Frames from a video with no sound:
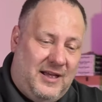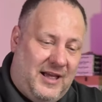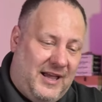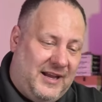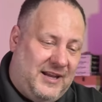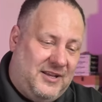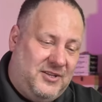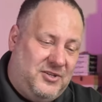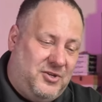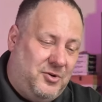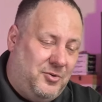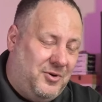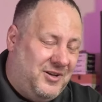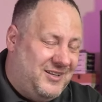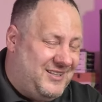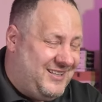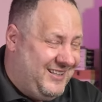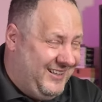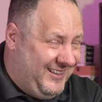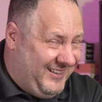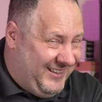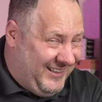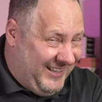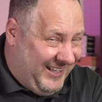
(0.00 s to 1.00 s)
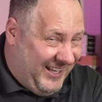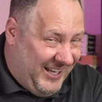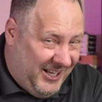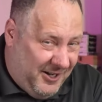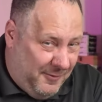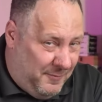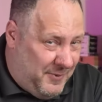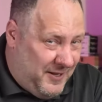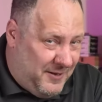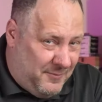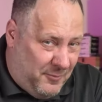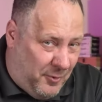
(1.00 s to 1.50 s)
I could do a
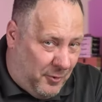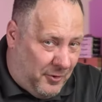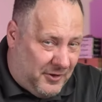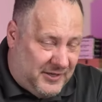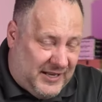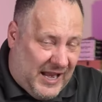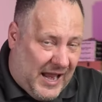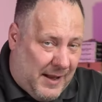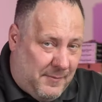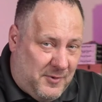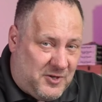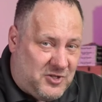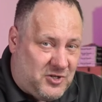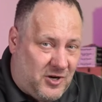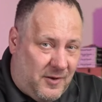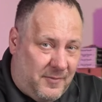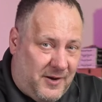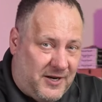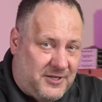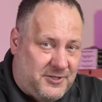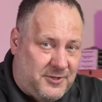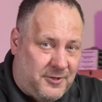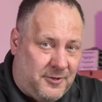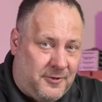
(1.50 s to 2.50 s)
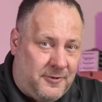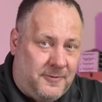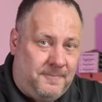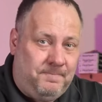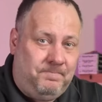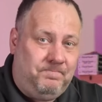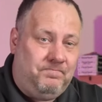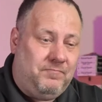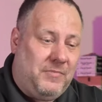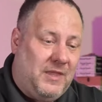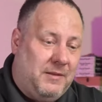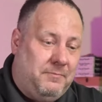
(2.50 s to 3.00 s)
little bit more damage on my
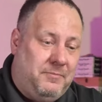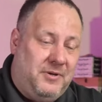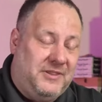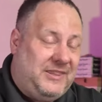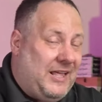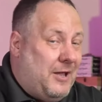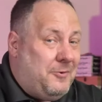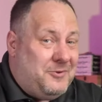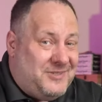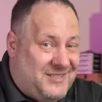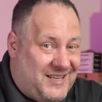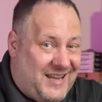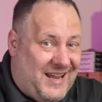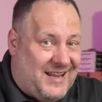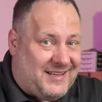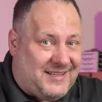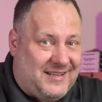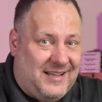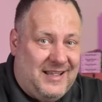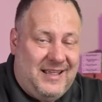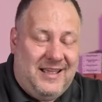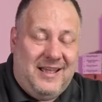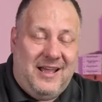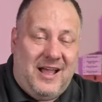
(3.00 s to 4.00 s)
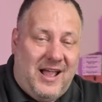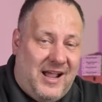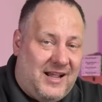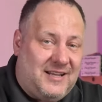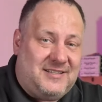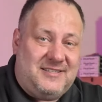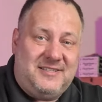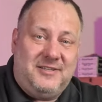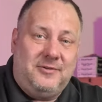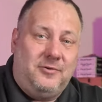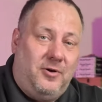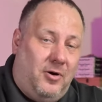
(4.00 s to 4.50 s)
turn, but that was it. I
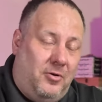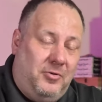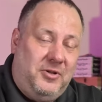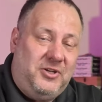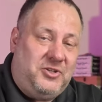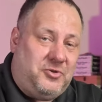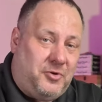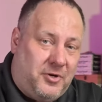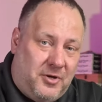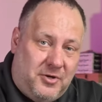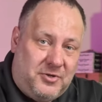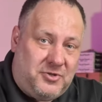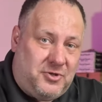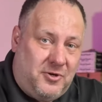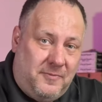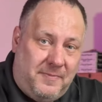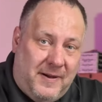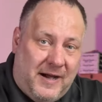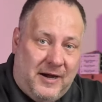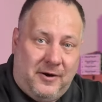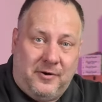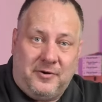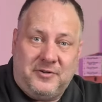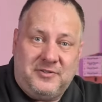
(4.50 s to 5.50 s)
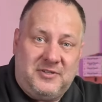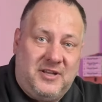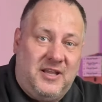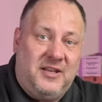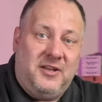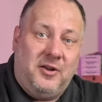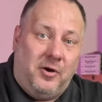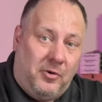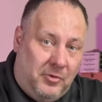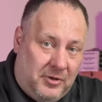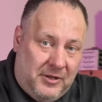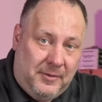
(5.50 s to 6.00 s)
could still only trigger two powers
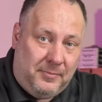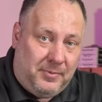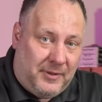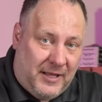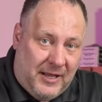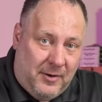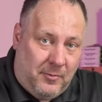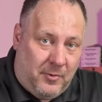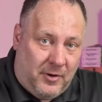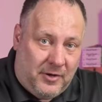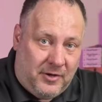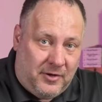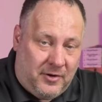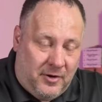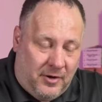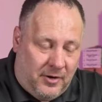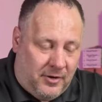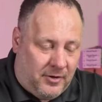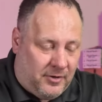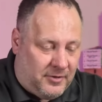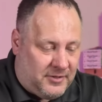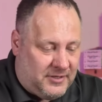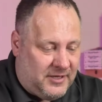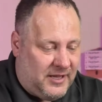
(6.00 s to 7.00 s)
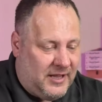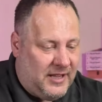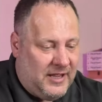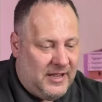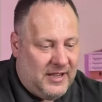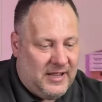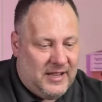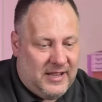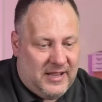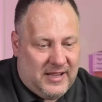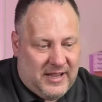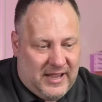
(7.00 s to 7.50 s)
and only play one card.
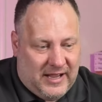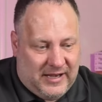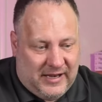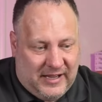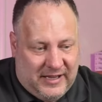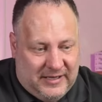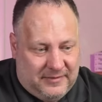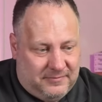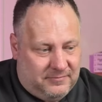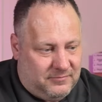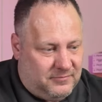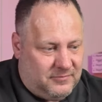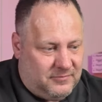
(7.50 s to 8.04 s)
And I